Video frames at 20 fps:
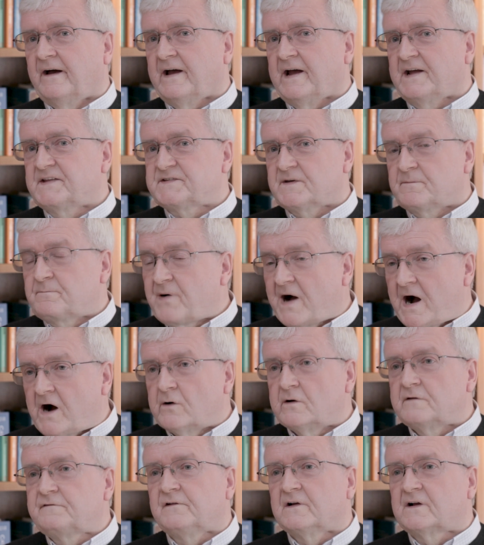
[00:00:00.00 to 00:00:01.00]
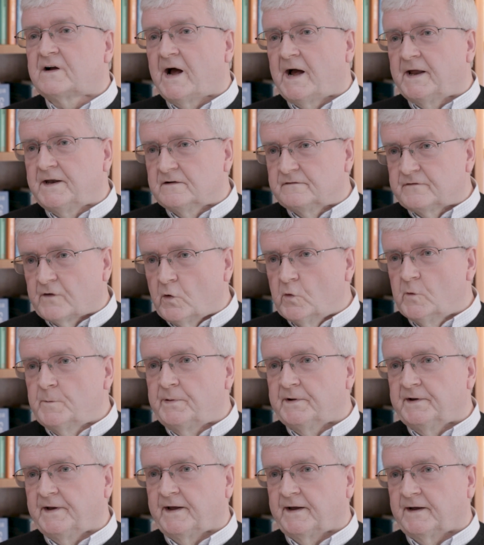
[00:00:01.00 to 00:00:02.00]
it's a powerful kind of
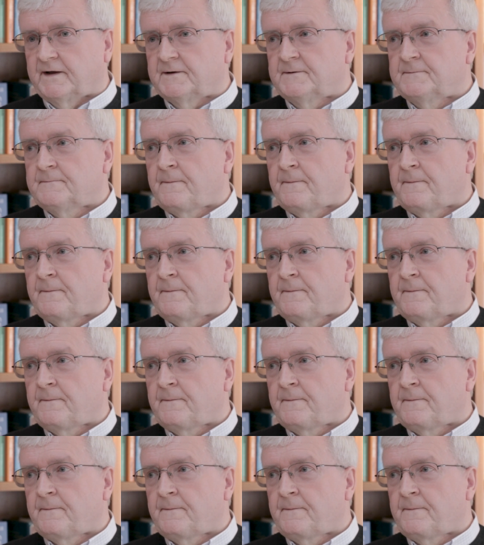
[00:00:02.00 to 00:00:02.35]
opening